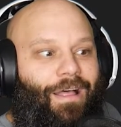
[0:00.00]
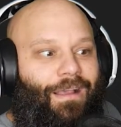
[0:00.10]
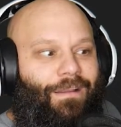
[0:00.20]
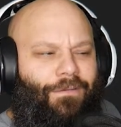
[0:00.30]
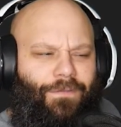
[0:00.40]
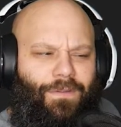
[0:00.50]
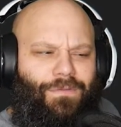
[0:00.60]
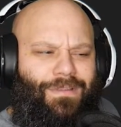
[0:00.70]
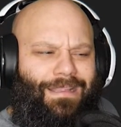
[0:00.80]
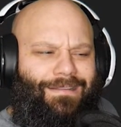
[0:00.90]
a
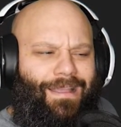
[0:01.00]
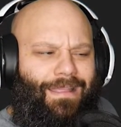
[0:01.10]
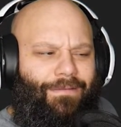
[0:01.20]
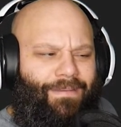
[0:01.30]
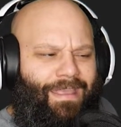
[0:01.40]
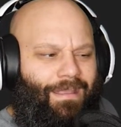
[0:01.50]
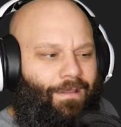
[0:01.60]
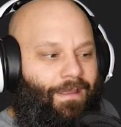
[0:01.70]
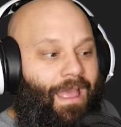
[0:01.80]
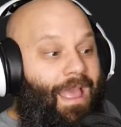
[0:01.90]
confused and slightly vacant
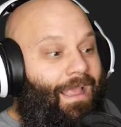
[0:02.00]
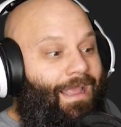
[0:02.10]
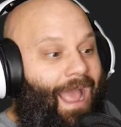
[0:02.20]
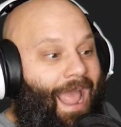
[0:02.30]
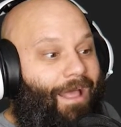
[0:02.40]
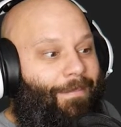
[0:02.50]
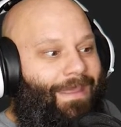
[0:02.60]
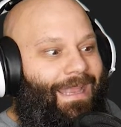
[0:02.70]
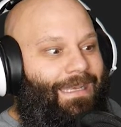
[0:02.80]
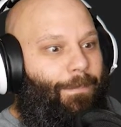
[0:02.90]
look. Kyle
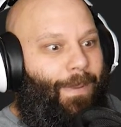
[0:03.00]
began to